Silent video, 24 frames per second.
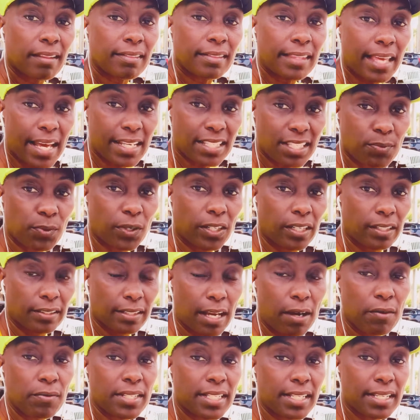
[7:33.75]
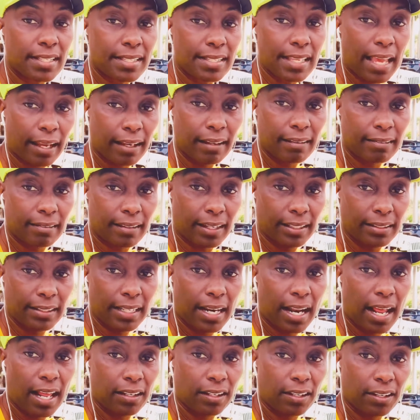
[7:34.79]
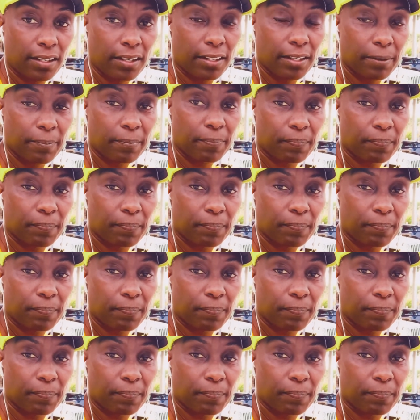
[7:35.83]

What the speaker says: That was the second thing that I learned.